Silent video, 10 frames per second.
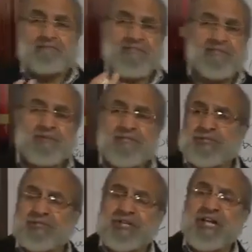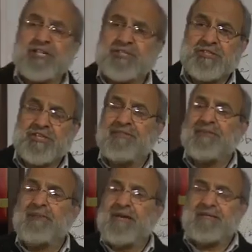visible change in
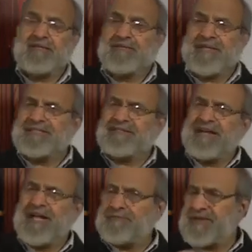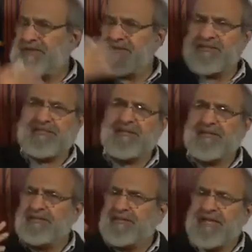the manner things are happening in the
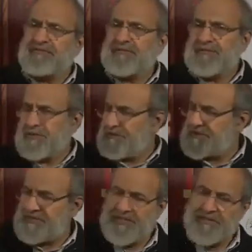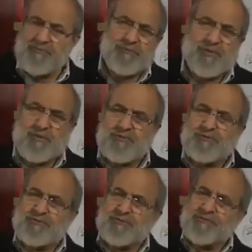sky and the heavens. And obviously that was because of